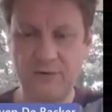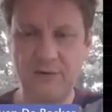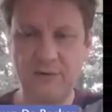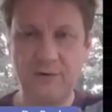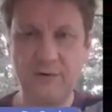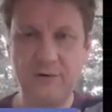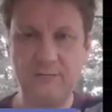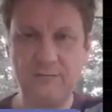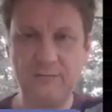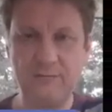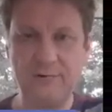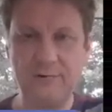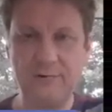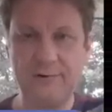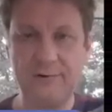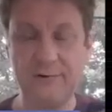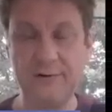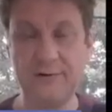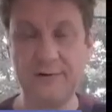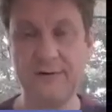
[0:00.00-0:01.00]

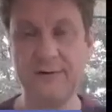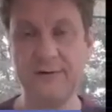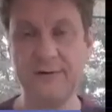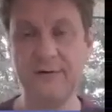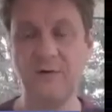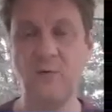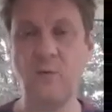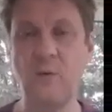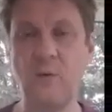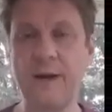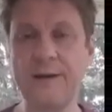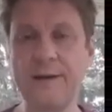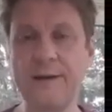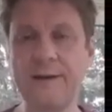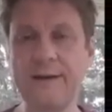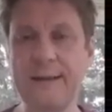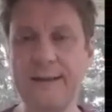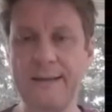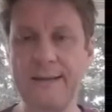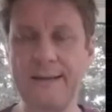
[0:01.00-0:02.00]
number
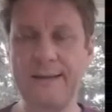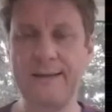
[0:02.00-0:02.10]
1